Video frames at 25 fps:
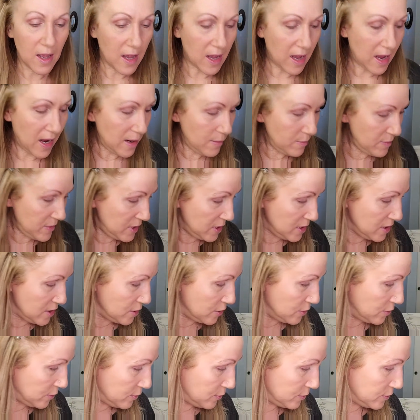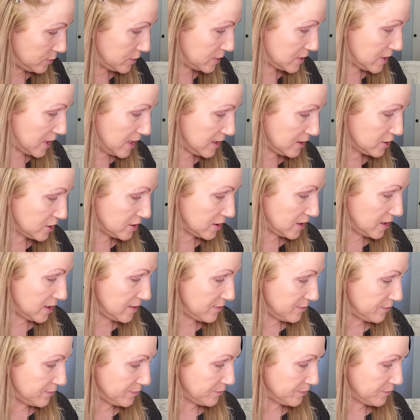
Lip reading: I'm going to use, actually,